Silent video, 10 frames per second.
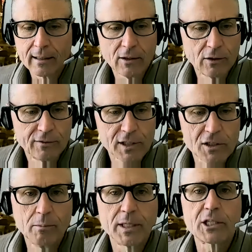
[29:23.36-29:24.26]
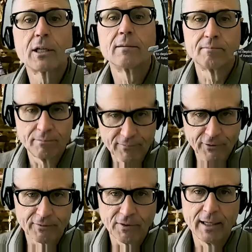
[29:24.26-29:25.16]
at the University of Michigan
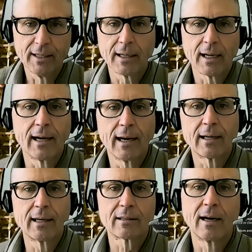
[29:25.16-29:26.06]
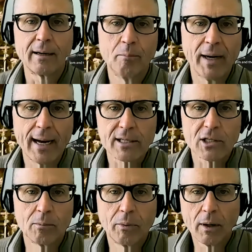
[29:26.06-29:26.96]
for fighting. I got kicked out of
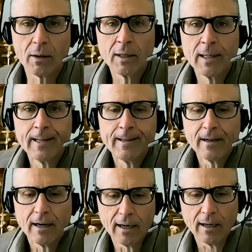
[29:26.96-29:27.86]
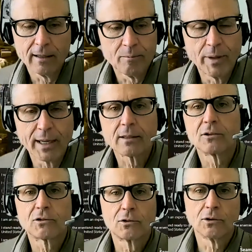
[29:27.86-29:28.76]
basketball uh, in medical
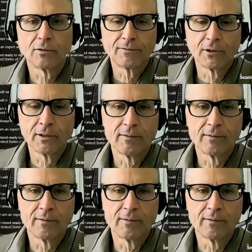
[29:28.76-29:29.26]
school for